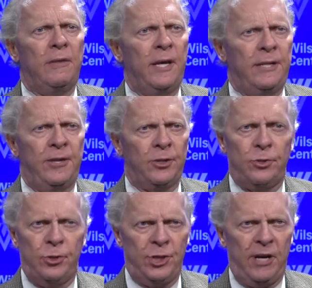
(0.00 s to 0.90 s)
that neither
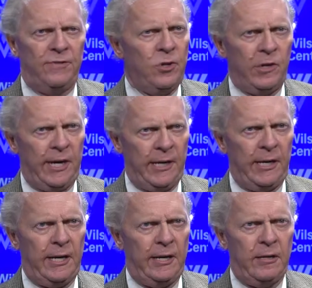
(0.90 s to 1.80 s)
Khrushchev nor
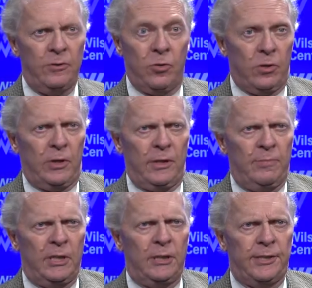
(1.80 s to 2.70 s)
Kennedy nor uh, the
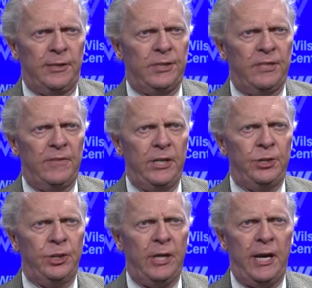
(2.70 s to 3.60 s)
militaries of
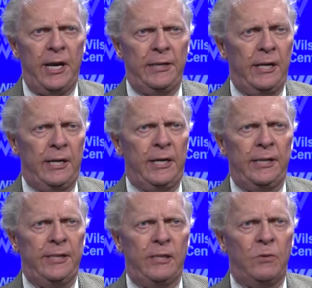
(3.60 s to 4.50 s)
each had any
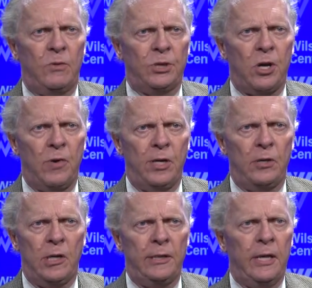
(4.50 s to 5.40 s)
idea what was going
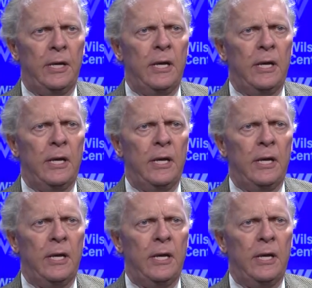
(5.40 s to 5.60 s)
on.